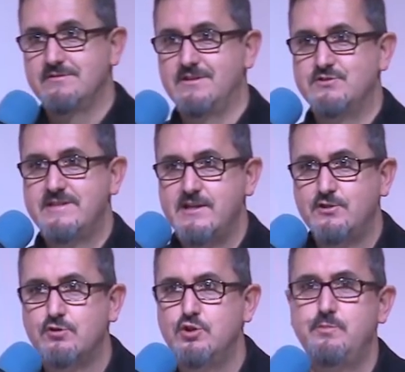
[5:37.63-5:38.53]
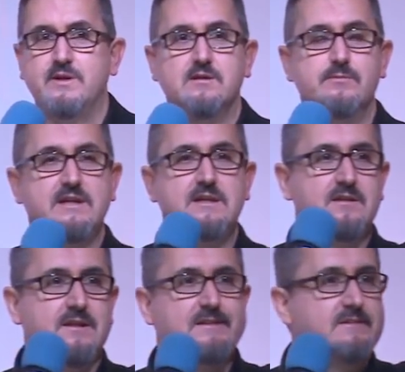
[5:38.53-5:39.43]
I'll start a group. I'll be,
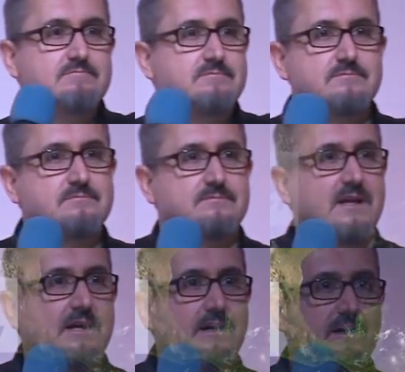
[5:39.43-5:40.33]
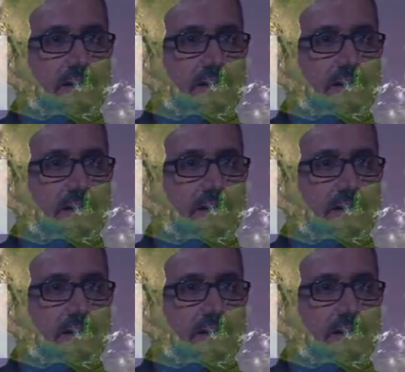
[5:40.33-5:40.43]
uh,